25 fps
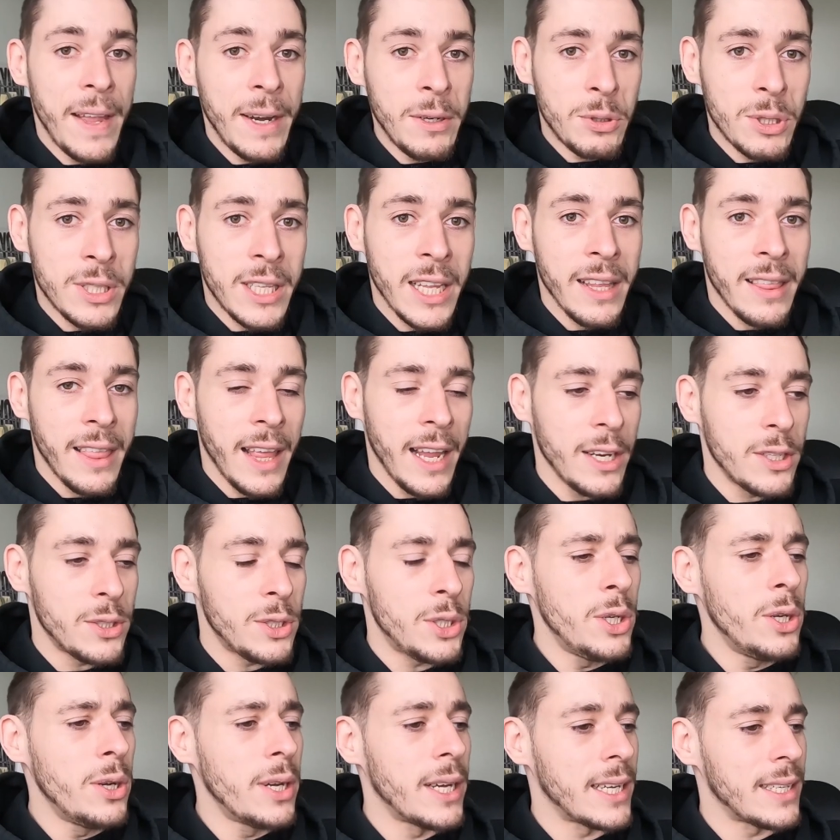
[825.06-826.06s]
Interesting thing
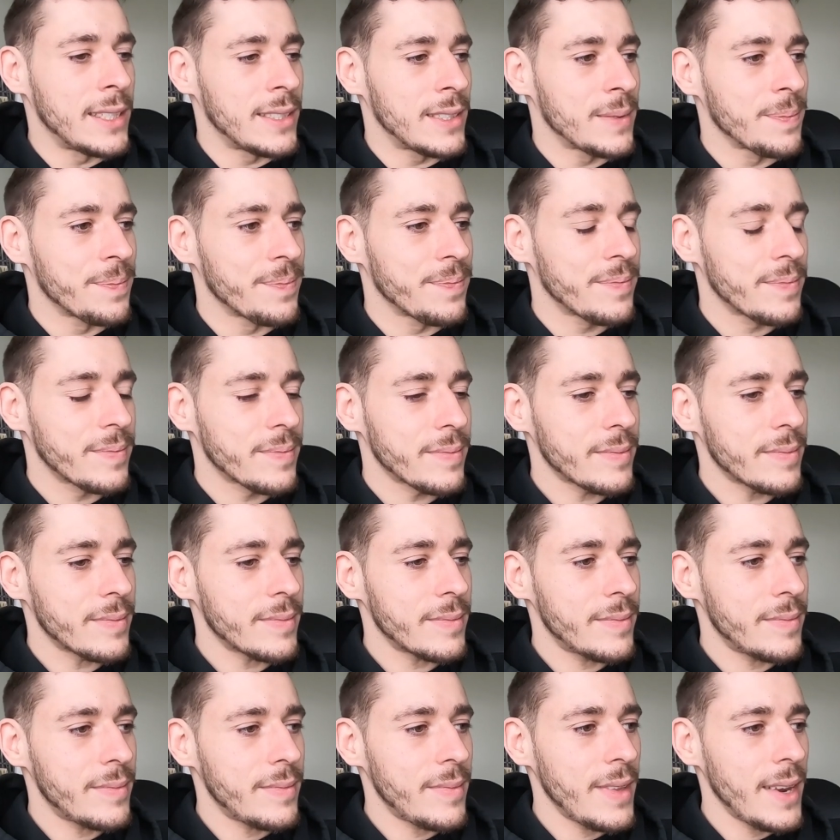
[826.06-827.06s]
too is
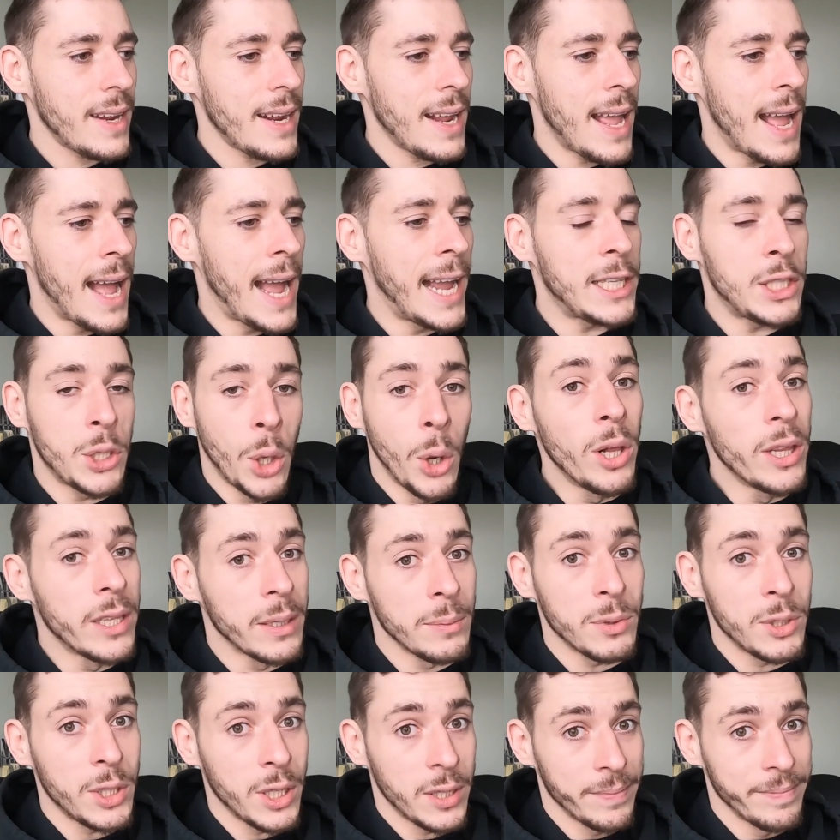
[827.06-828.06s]
I told
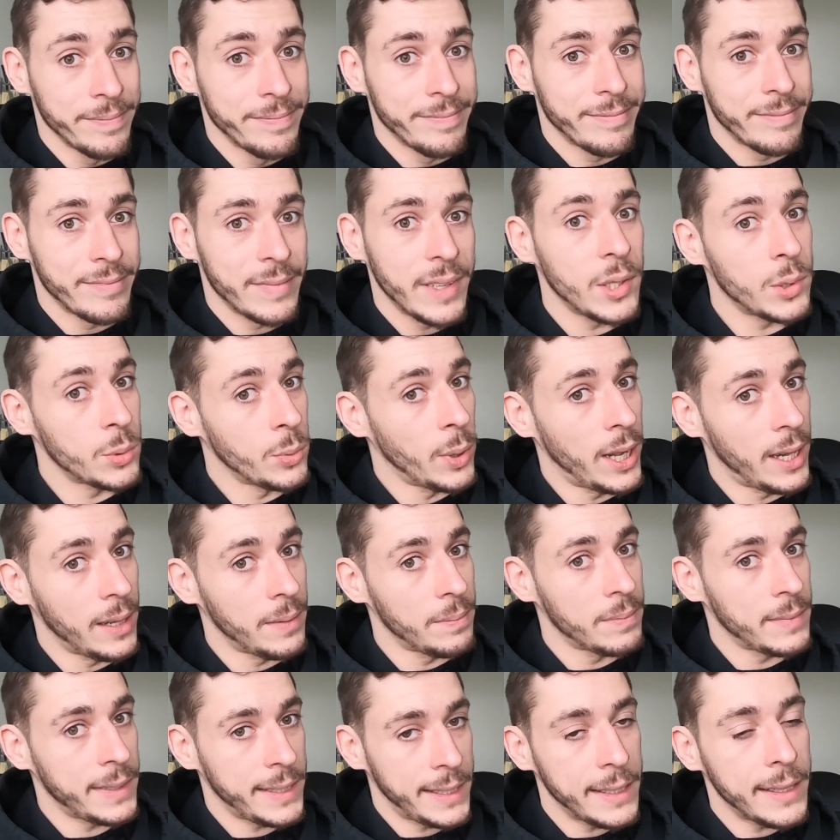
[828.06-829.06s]
him to as
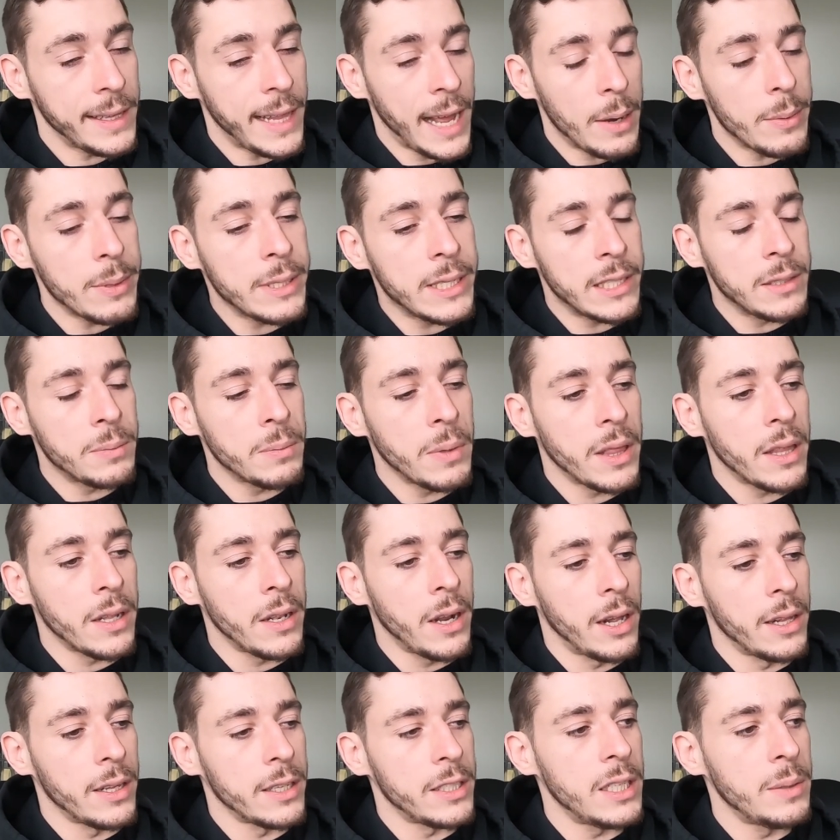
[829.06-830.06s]
well. That was his
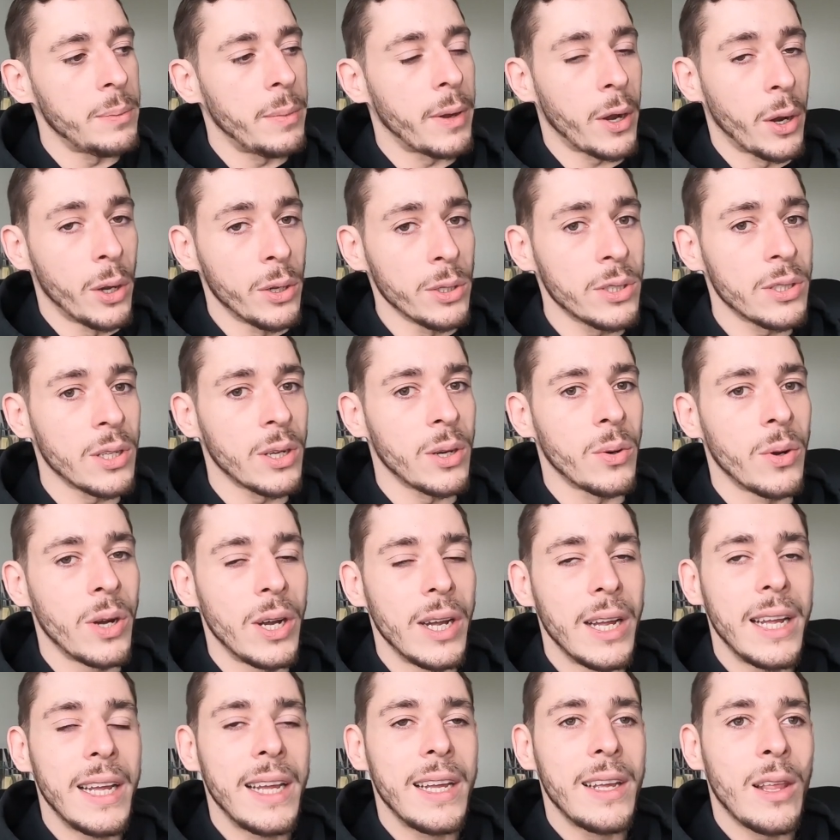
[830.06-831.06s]
methodology, but
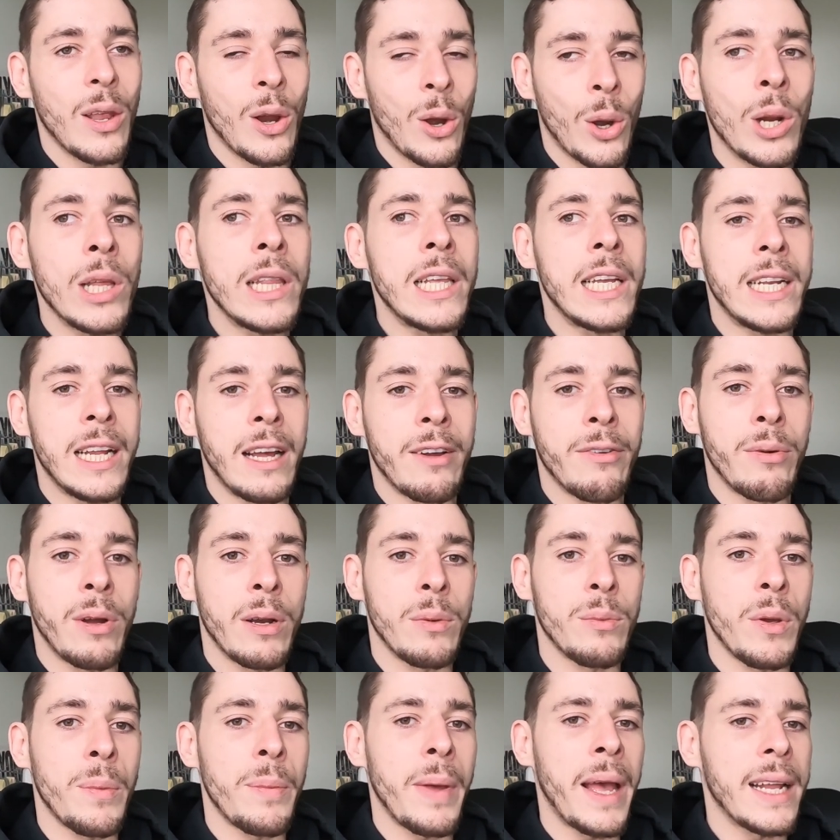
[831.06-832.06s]
also early enough
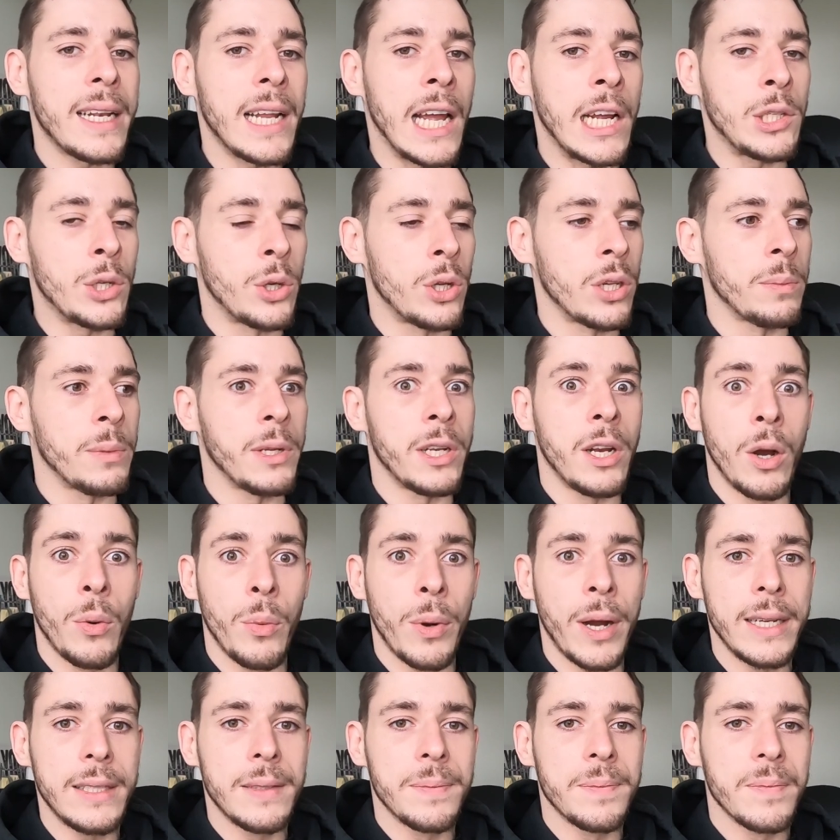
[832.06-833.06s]
when we met, I told him, you know
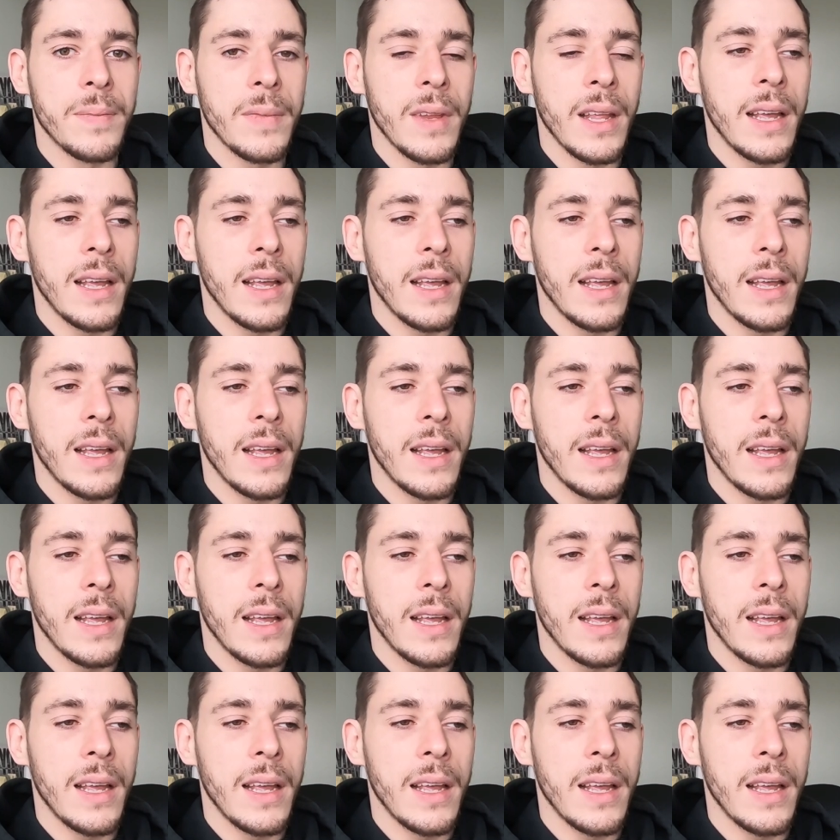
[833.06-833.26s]
what?